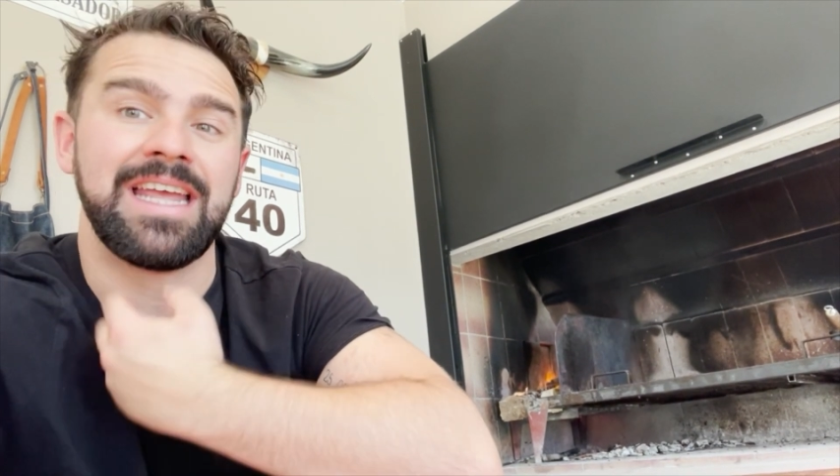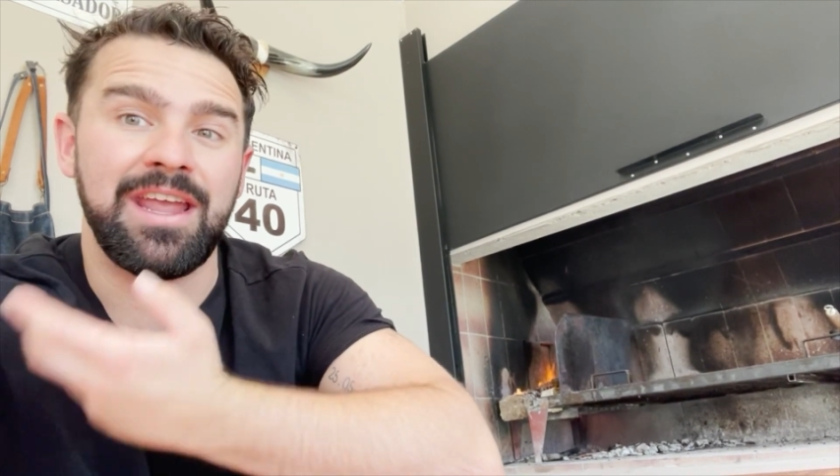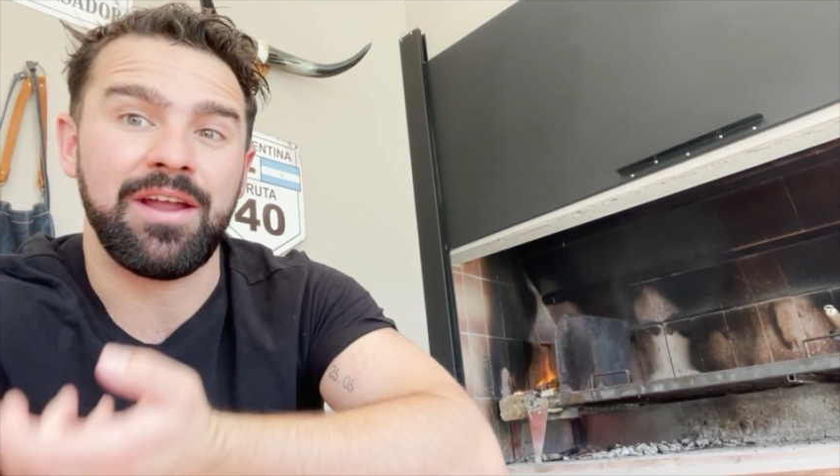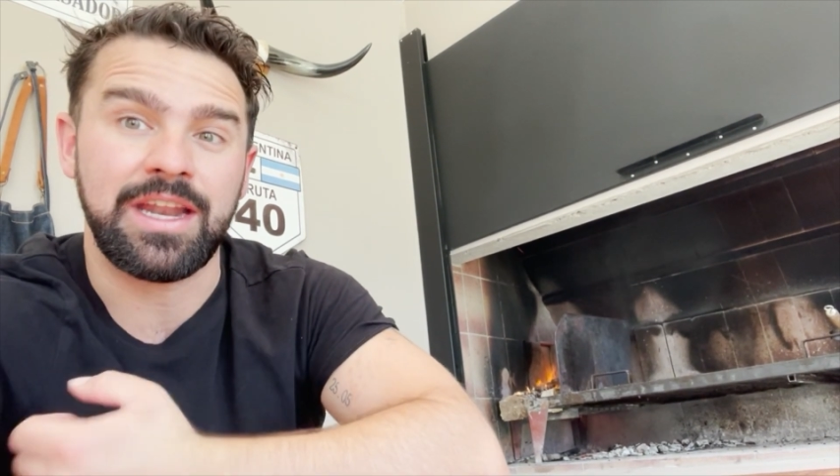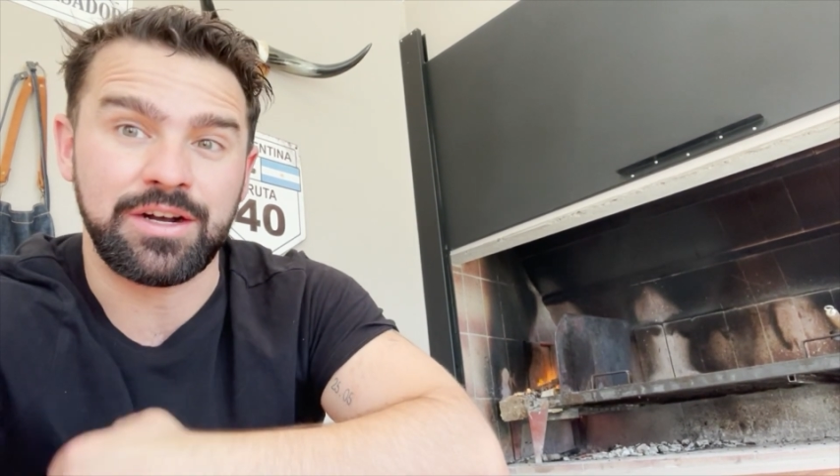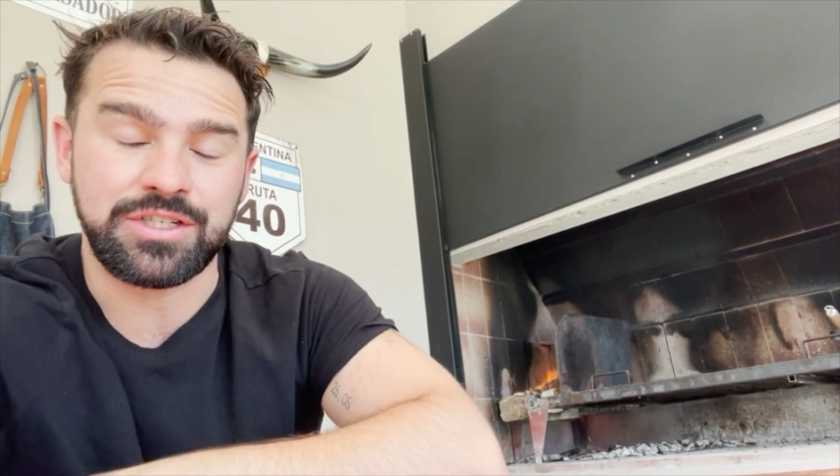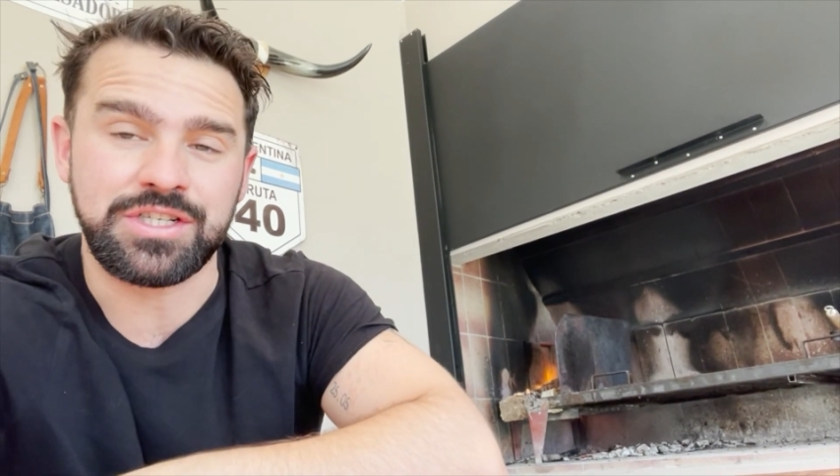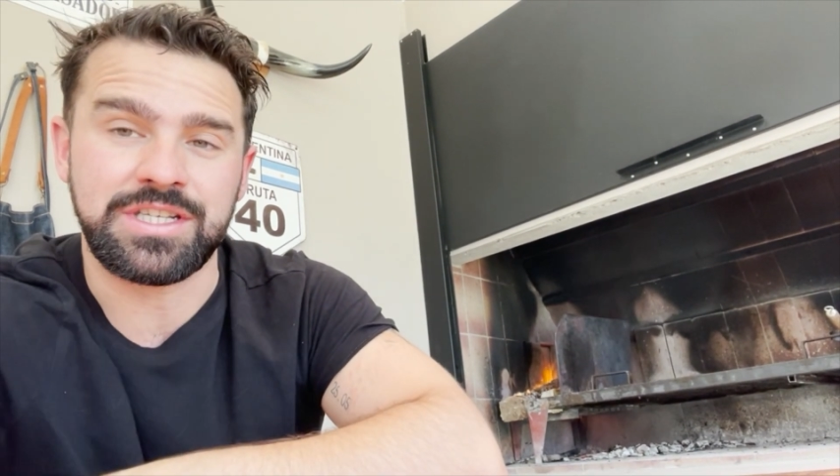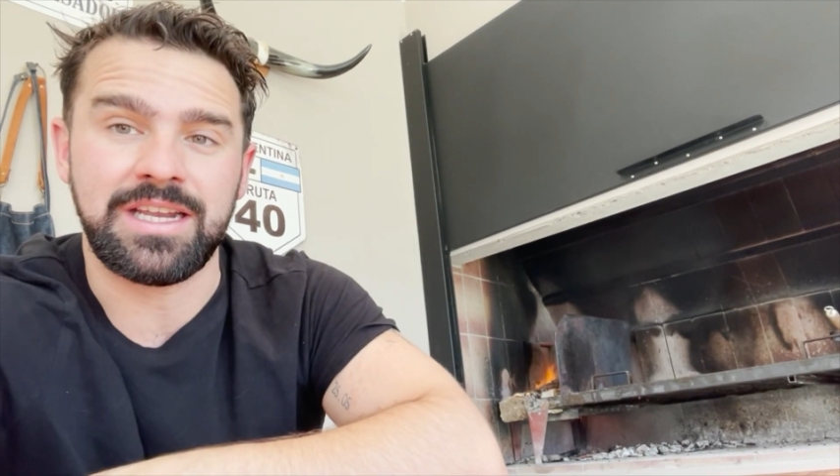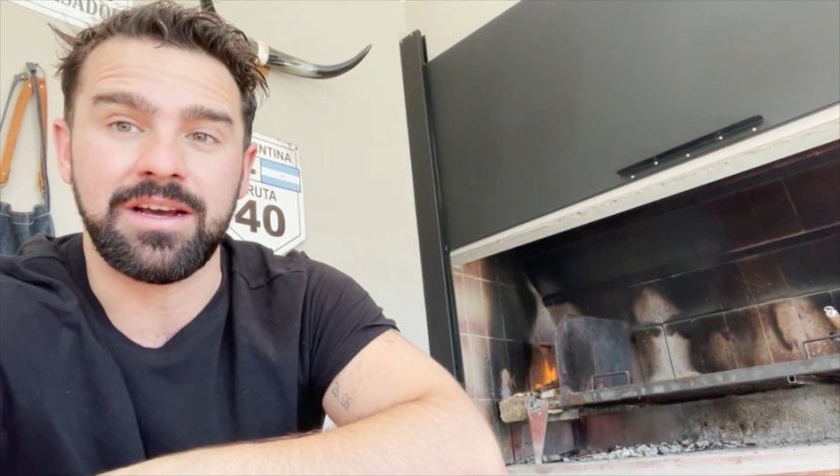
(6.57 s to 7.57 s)
here in
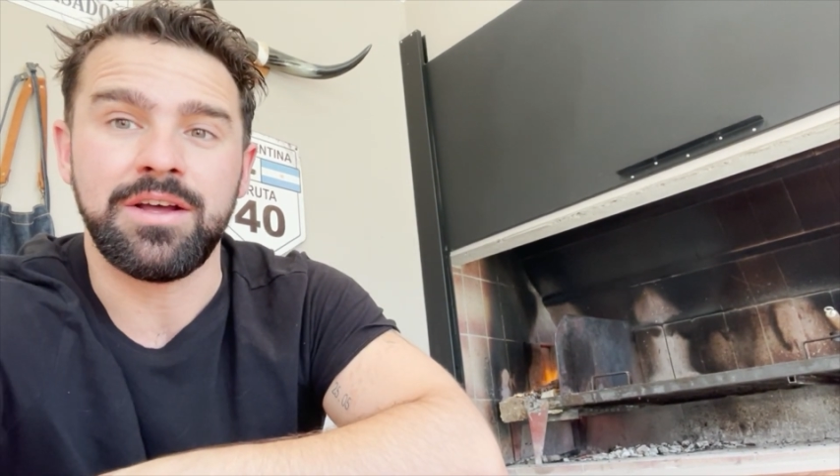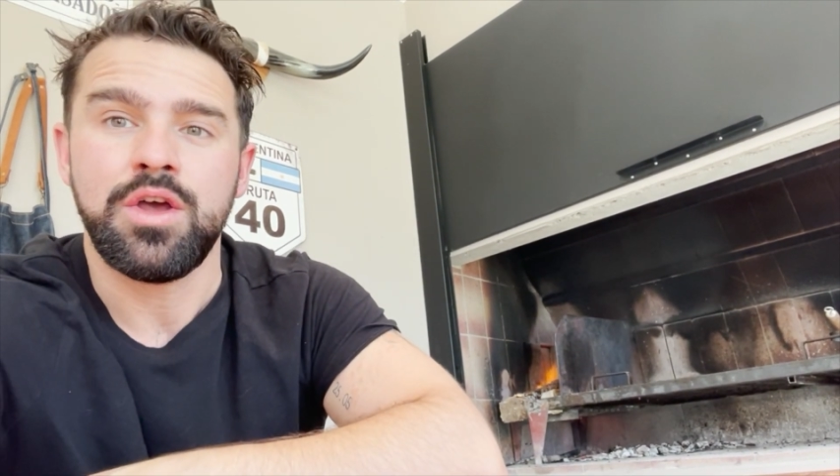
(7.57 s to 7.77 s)
Argentina,